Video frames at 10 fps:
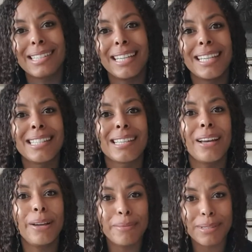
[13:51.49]
She is a
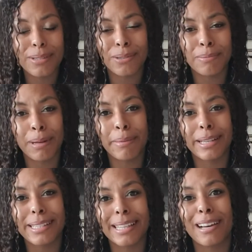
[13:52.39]
homeschool mum
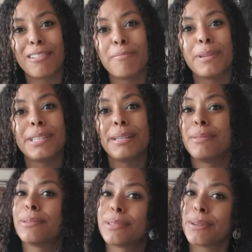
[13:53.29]
herself, but she
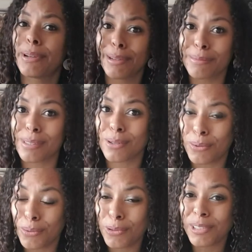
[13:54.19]
was also
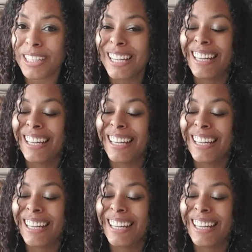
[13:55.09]
homeschooled.